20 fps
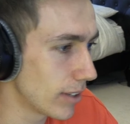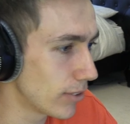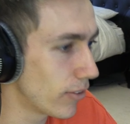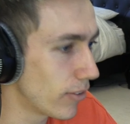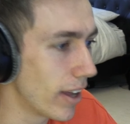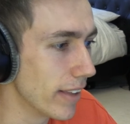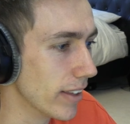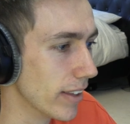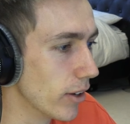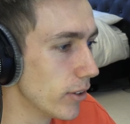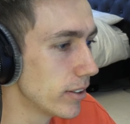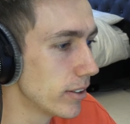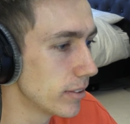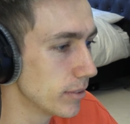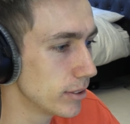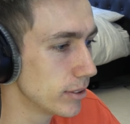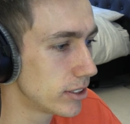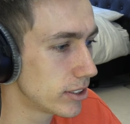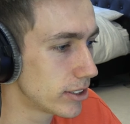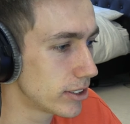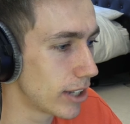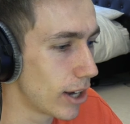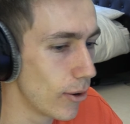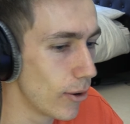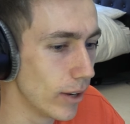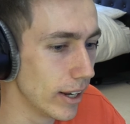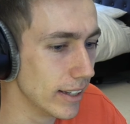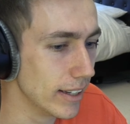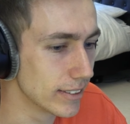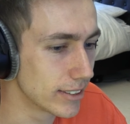That's it's fine though. 50, it's
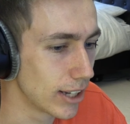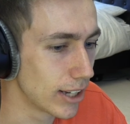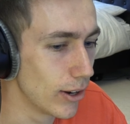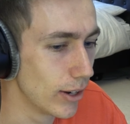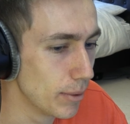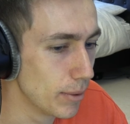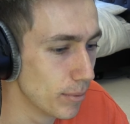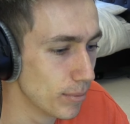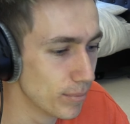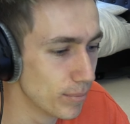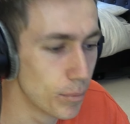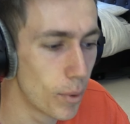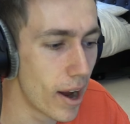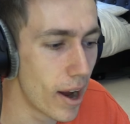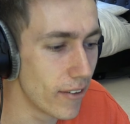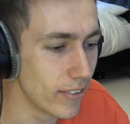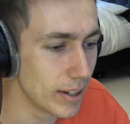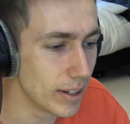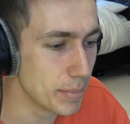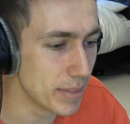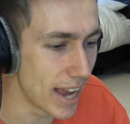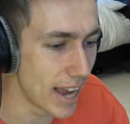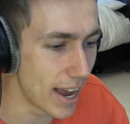slowly, slowly wearing him